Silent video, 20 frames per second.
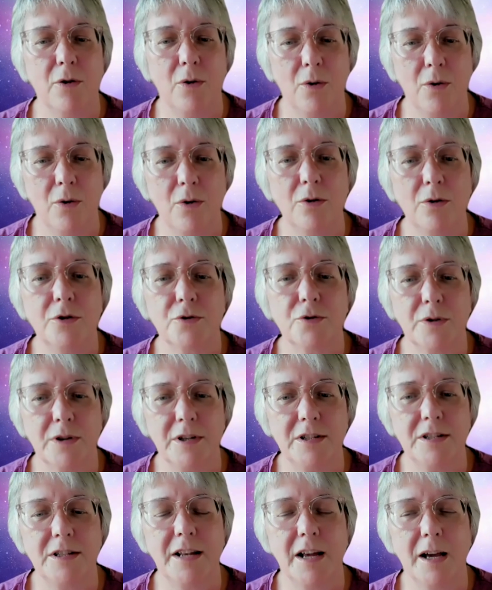all
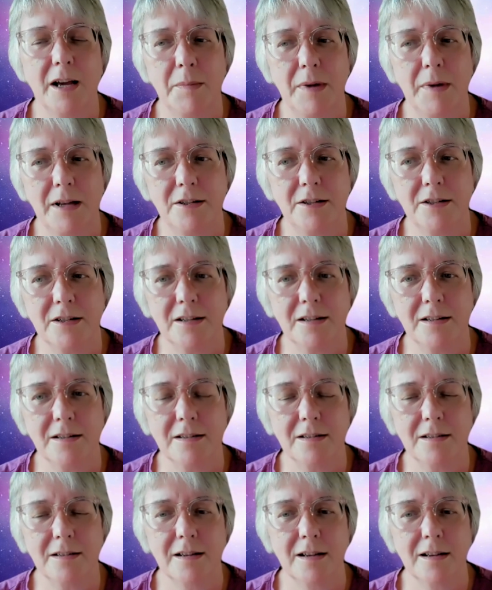20
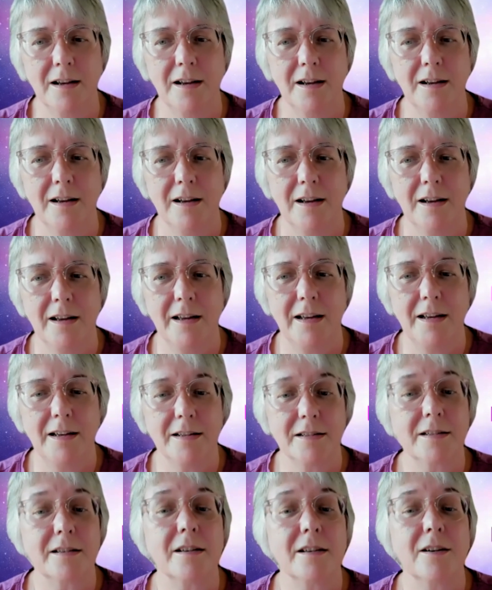dimensions
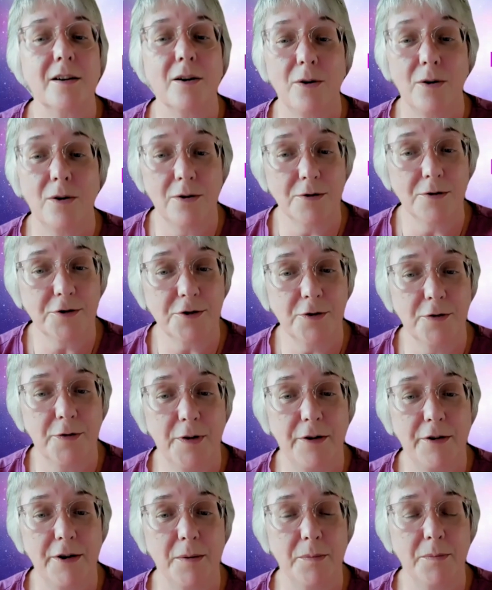is also
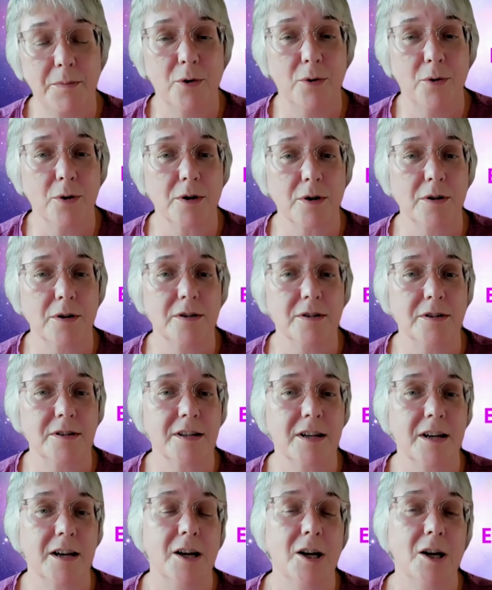very important,
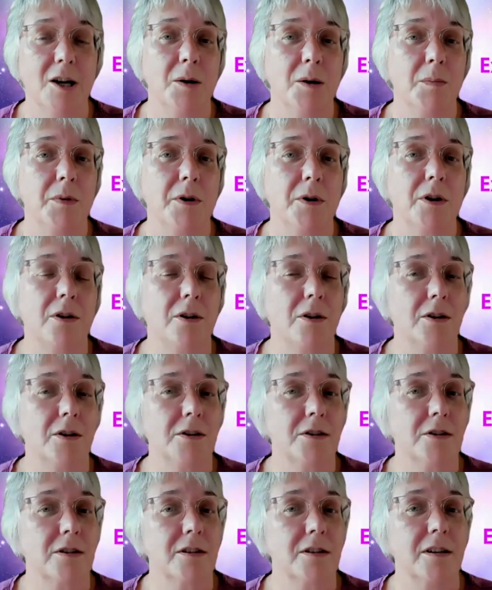
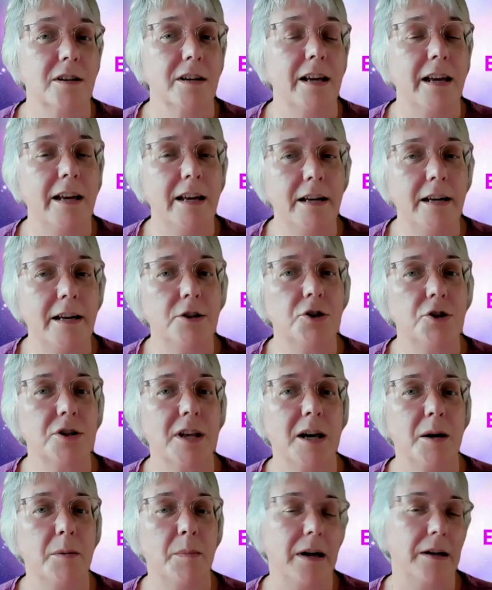because each
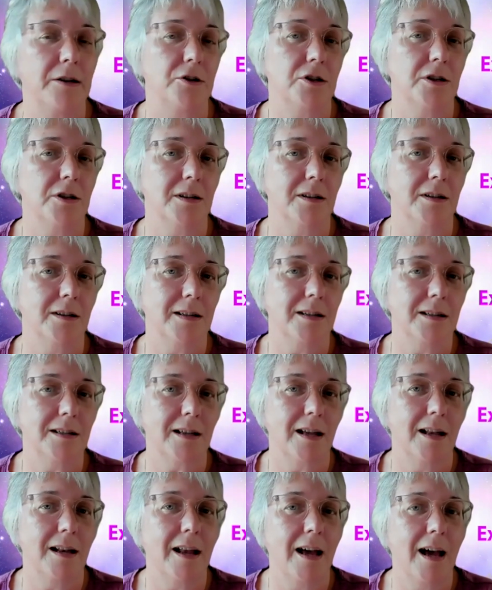dimension is
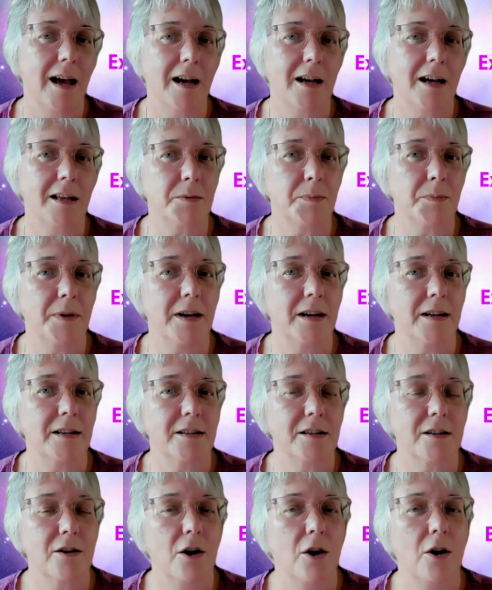an
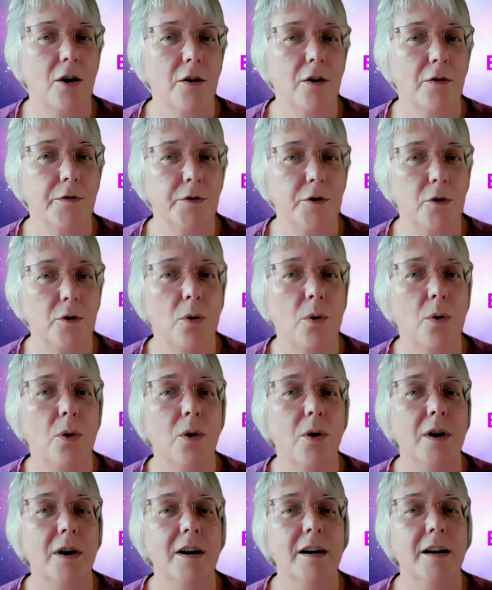aspect of
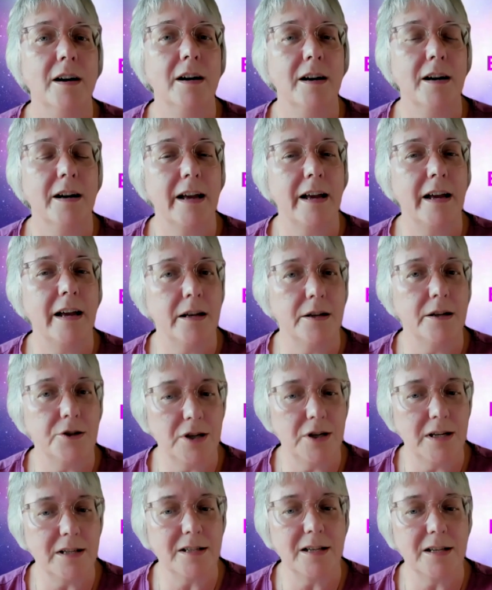your
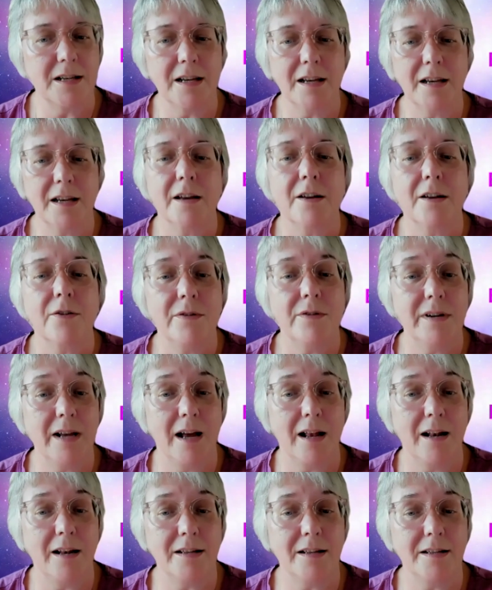energetic
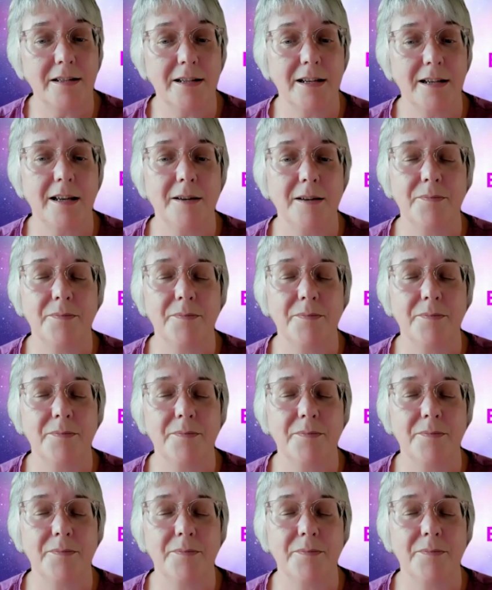reality.